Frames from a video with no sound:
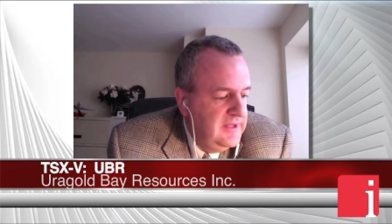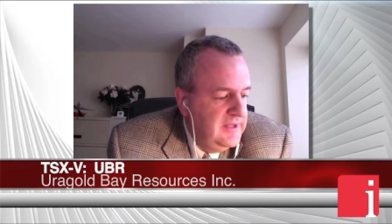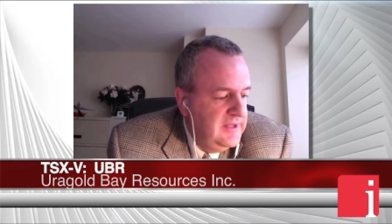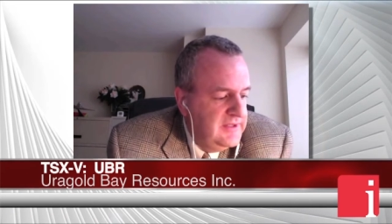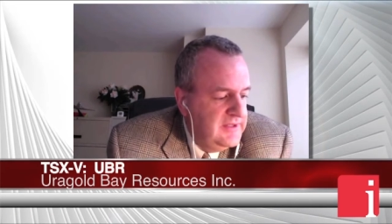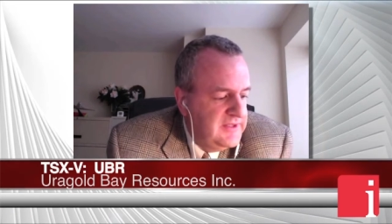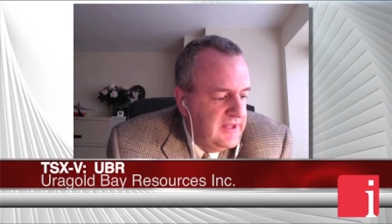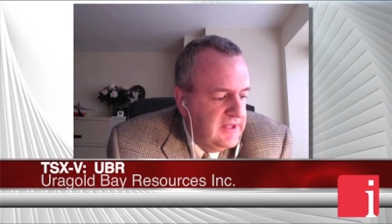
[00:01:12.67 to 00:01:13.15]

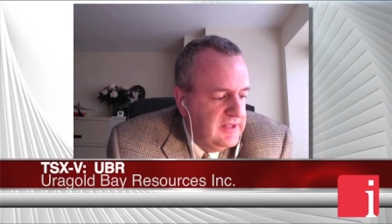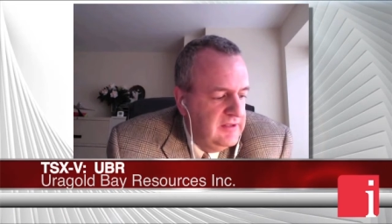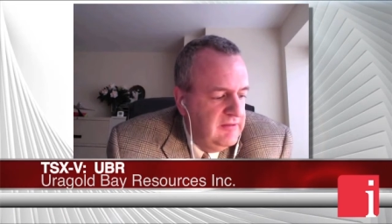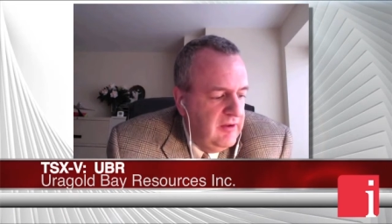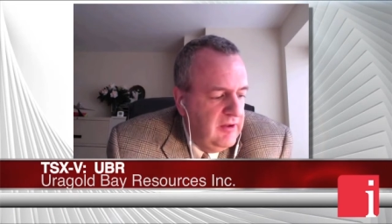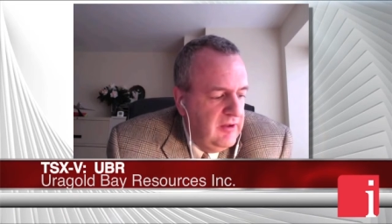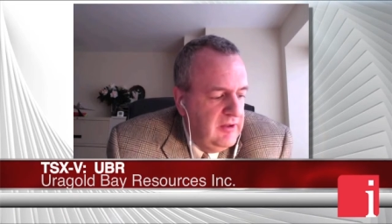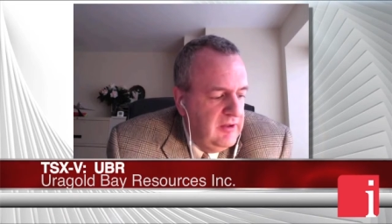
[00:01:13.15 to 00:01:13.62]
Second
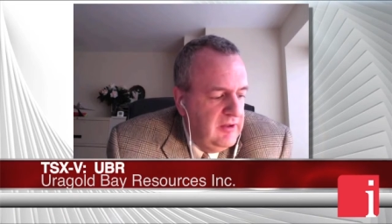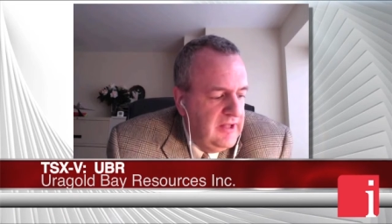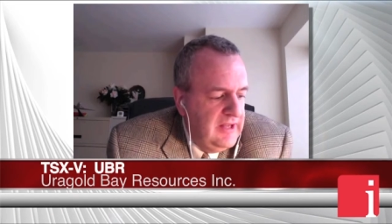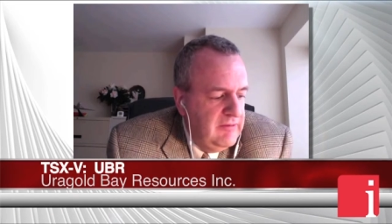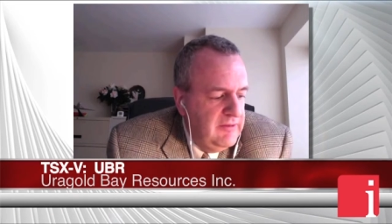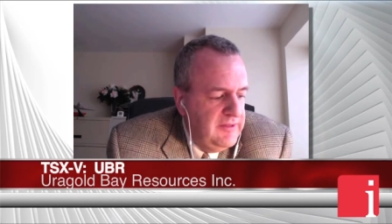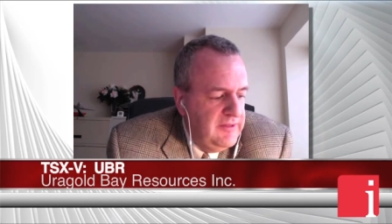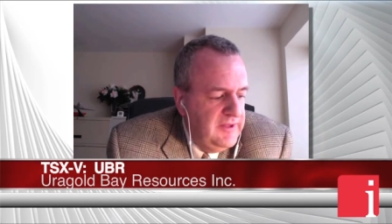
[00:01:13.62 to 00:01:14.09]
of all,
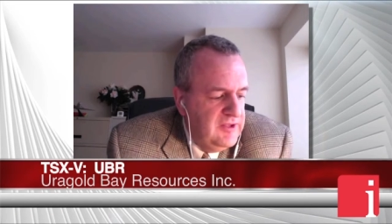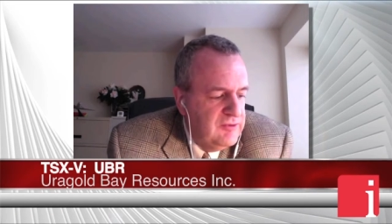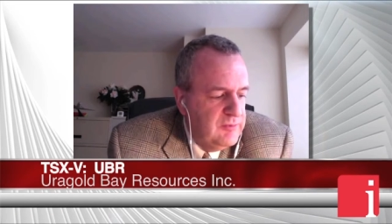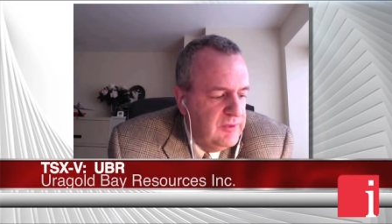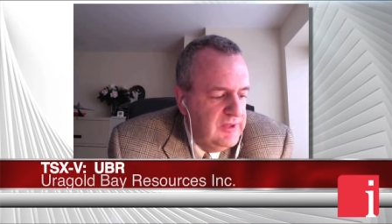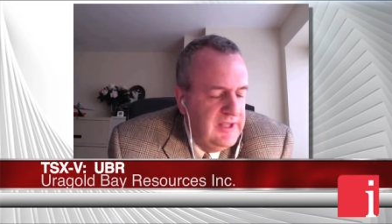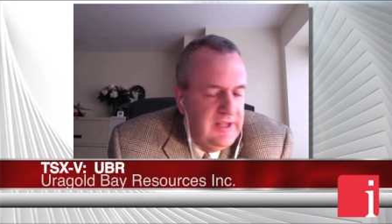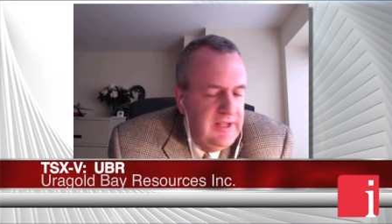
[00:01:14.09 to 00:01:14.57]
everything is
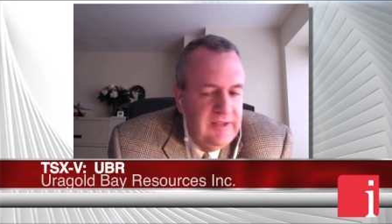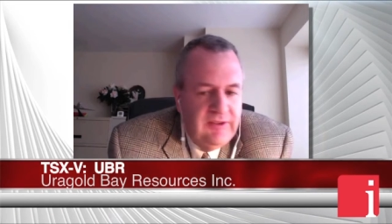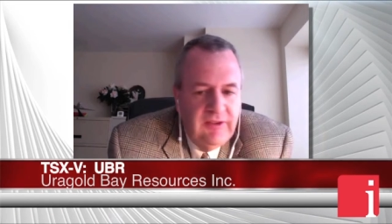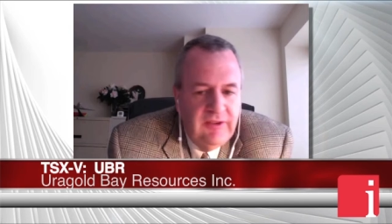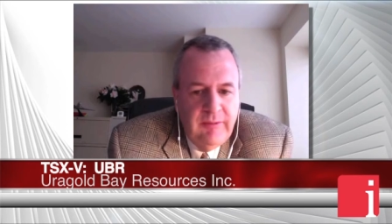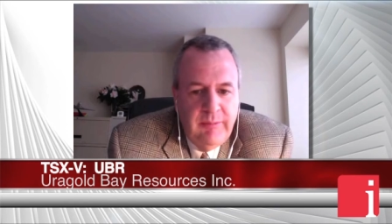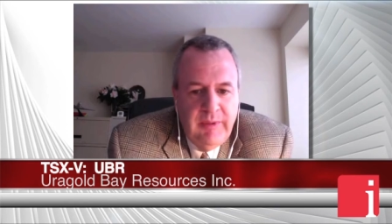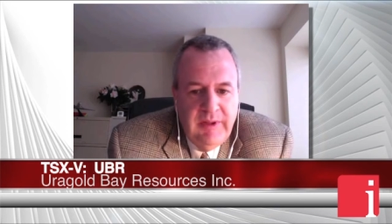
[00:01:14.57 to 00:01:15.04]
related
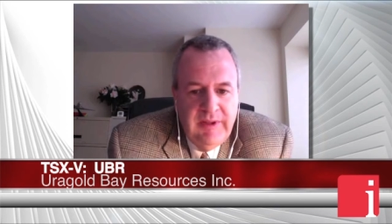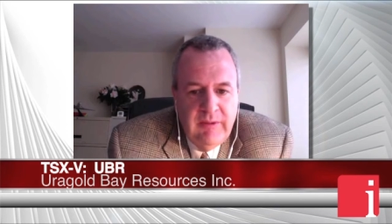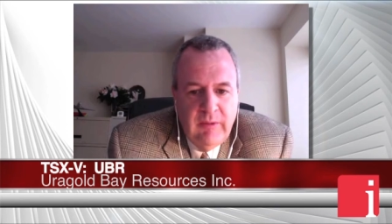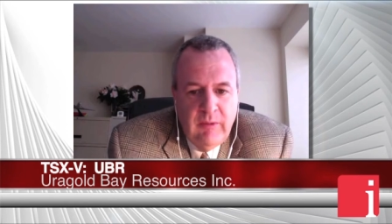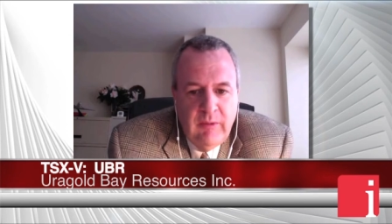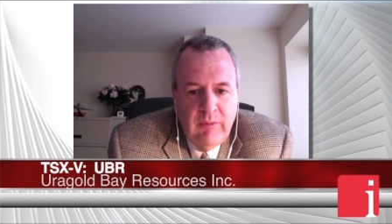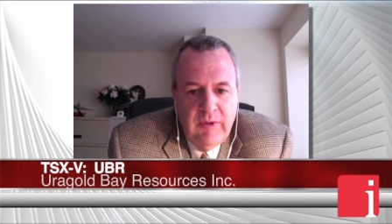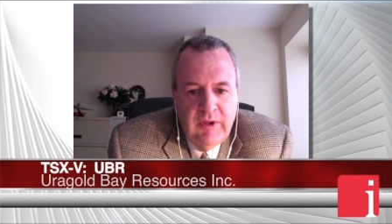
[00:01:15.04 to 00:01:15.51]
to the
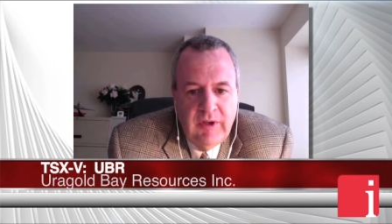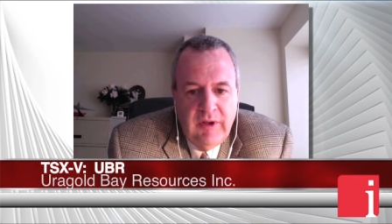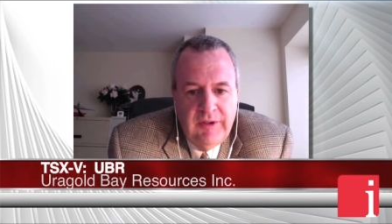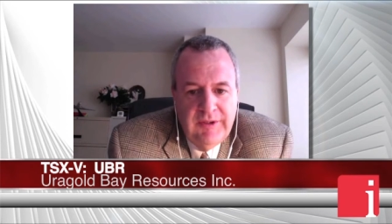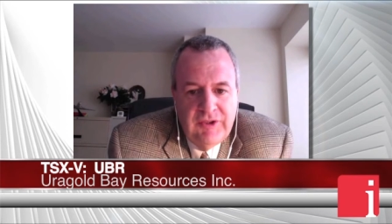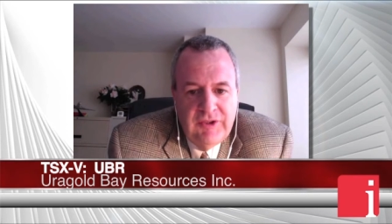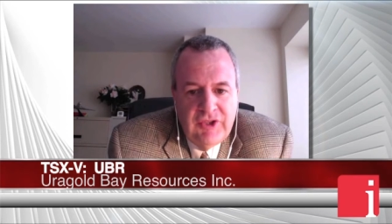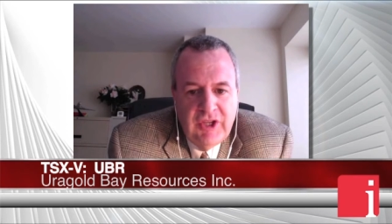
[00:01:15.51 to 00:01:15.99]
building what we
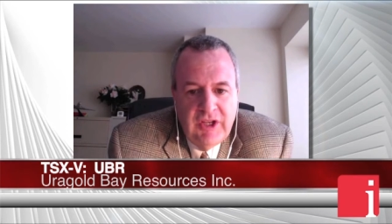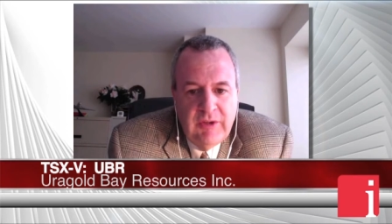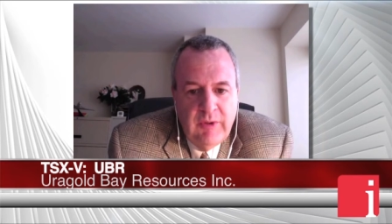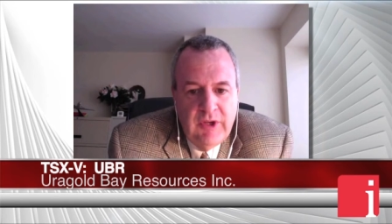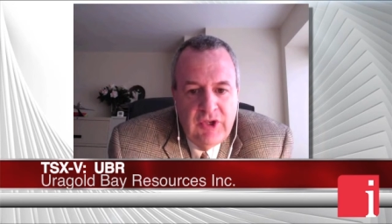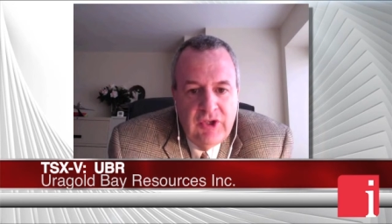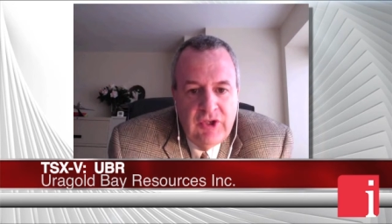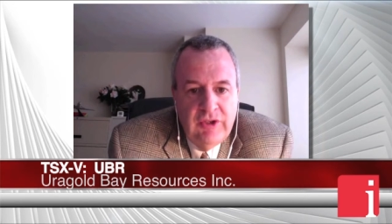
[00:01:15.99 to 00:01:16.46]
call the
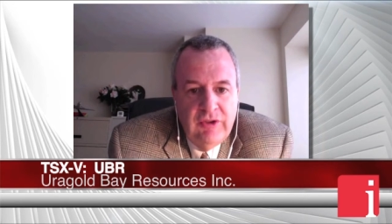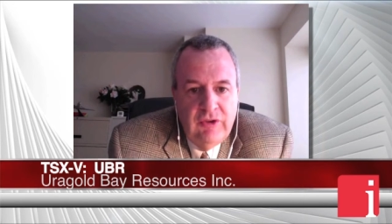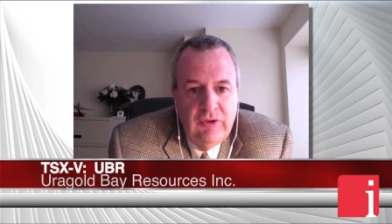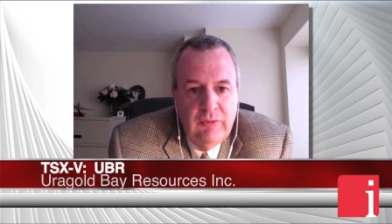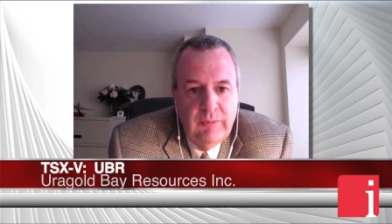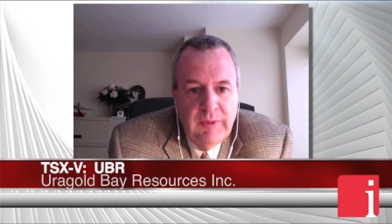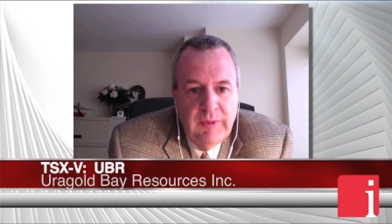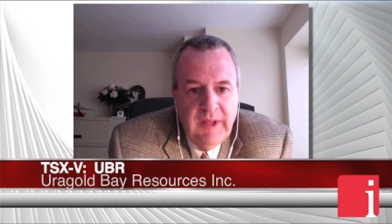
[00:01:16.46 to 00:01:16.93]
Generation
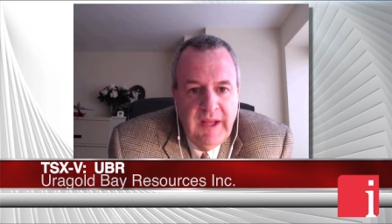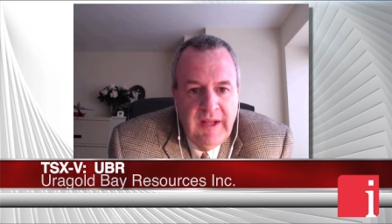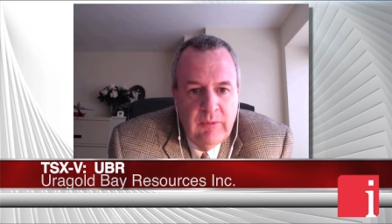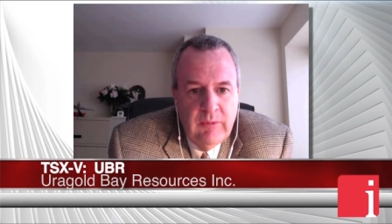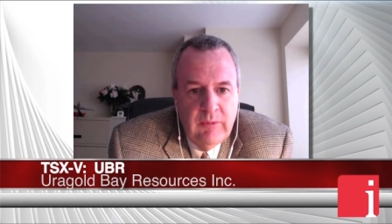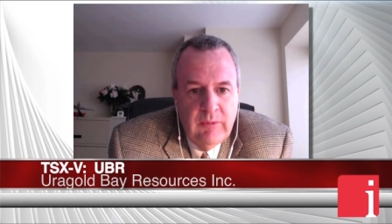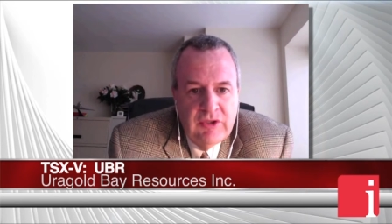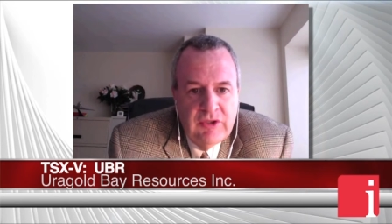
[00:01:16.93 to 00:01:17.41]
2
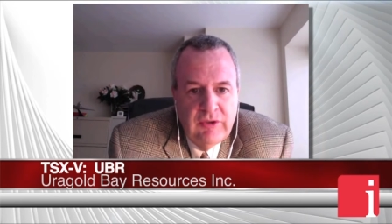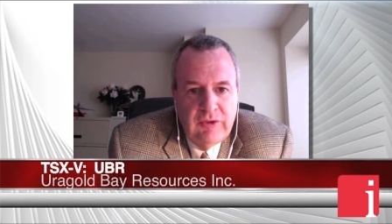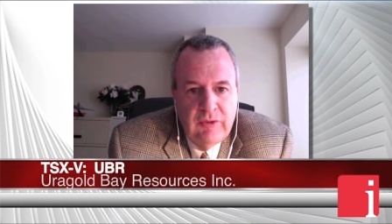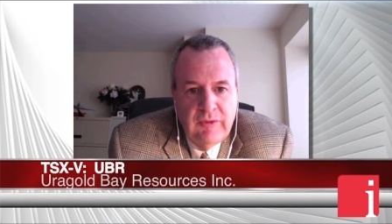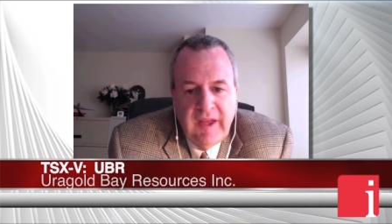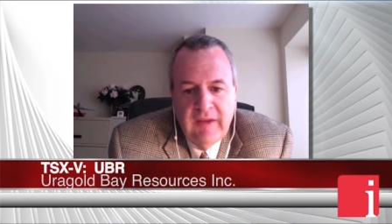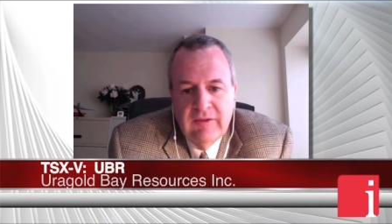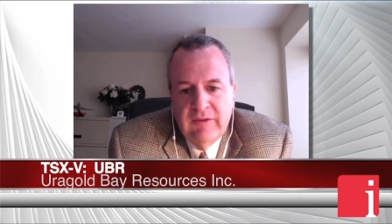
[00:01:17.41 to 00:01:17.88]
plant, which is a
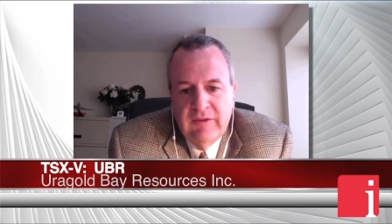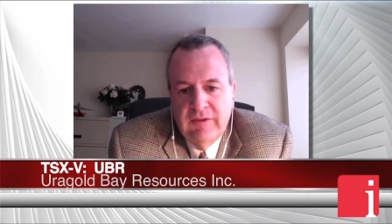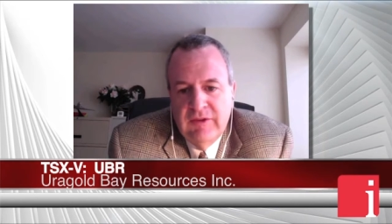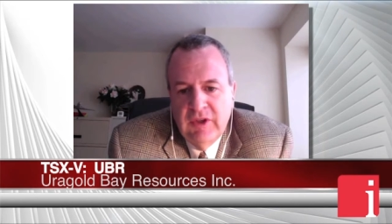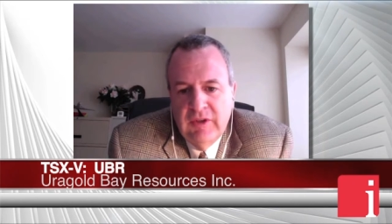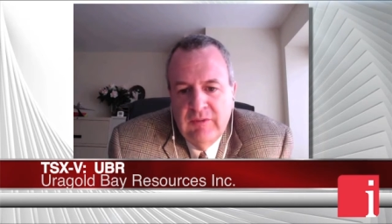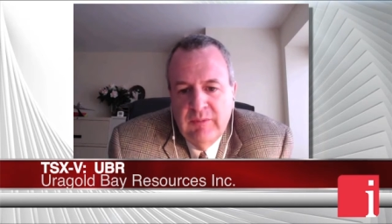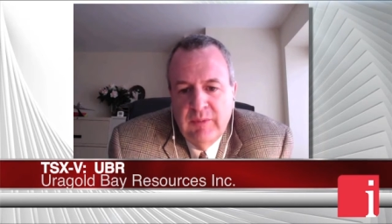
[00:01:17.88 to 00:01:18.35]

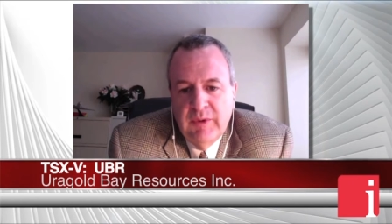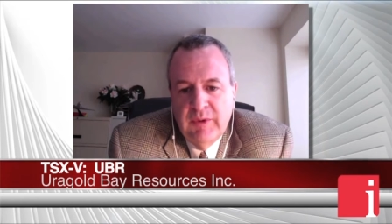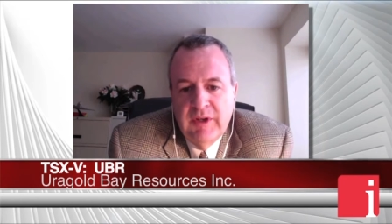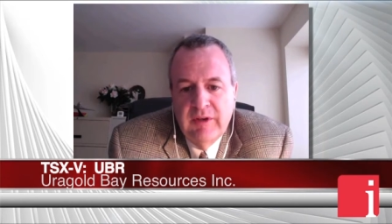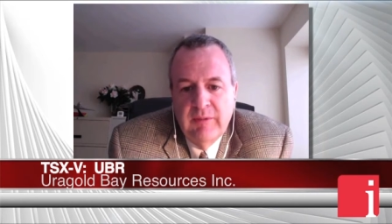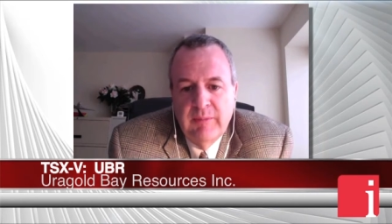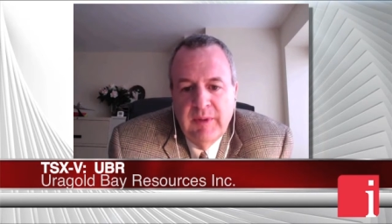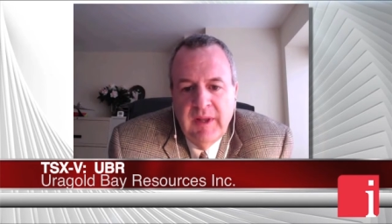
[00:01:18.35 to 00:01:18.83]
2,000 ton per
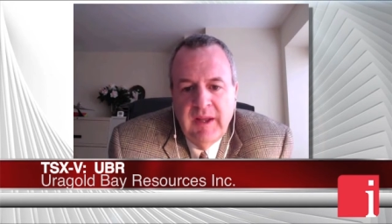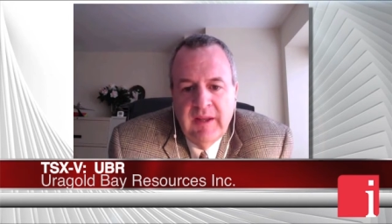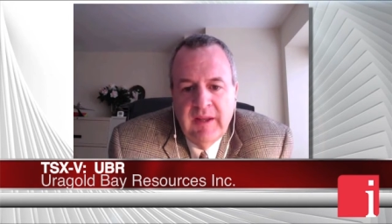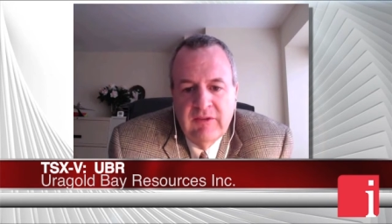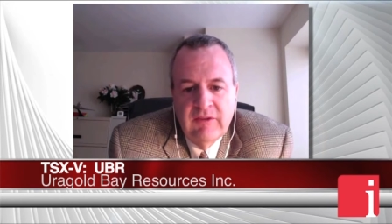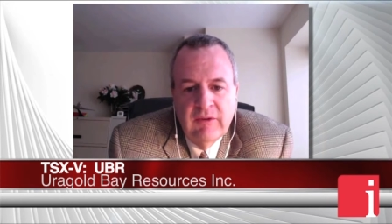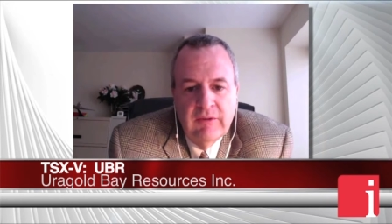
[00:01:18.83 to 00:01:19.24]
year plant.